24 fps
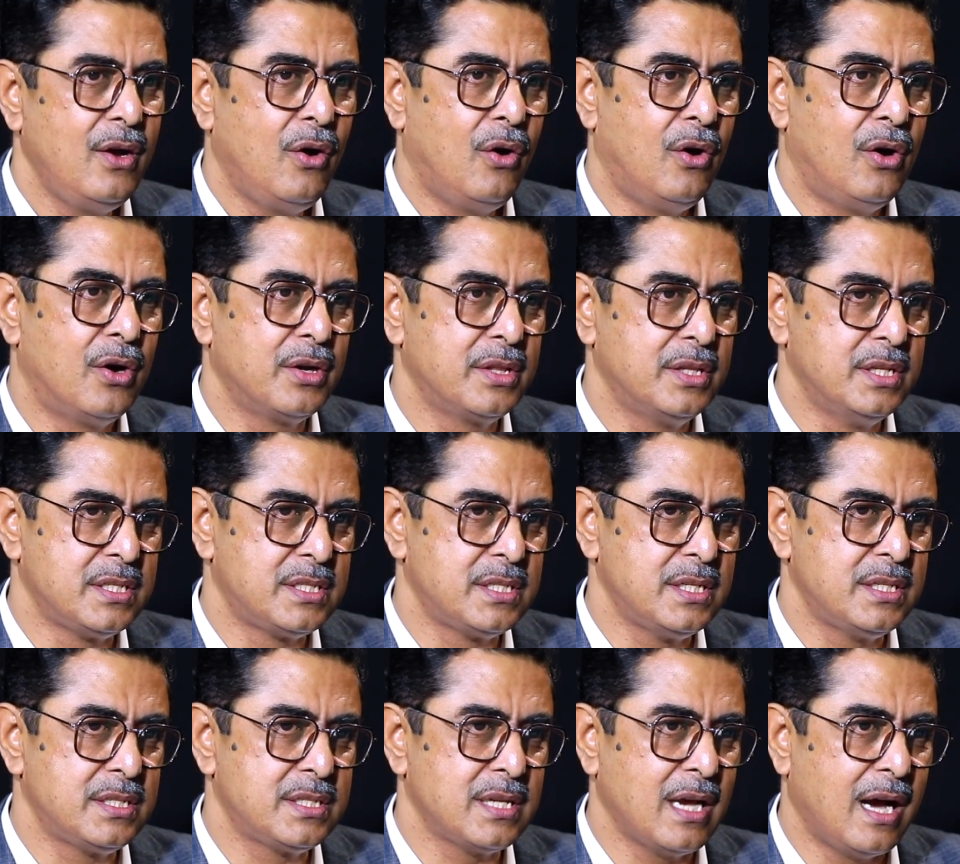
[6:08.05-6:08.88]
or
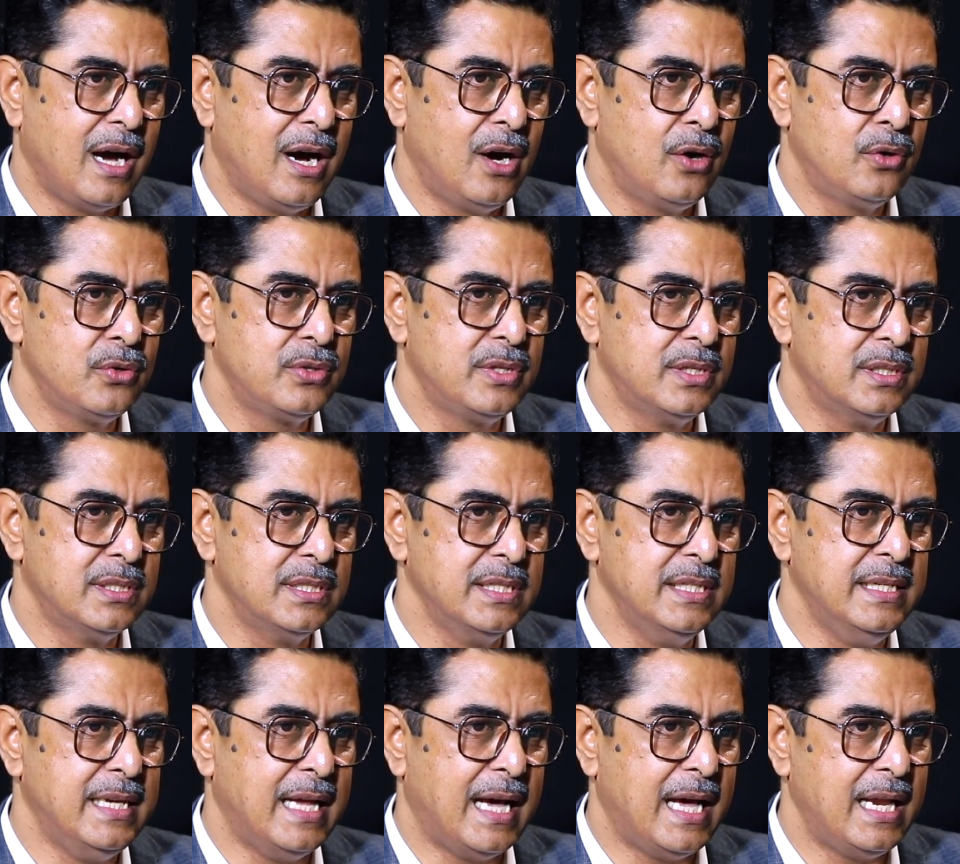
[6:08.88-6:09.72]
this is how the
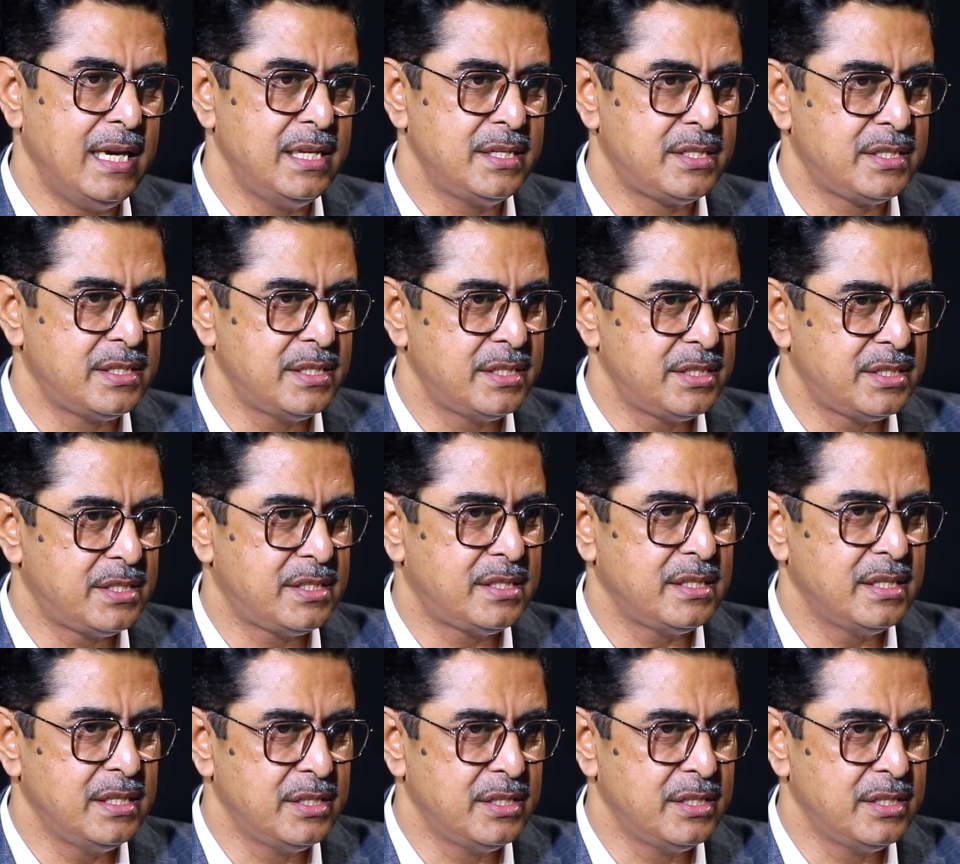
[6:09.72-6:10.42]
analysis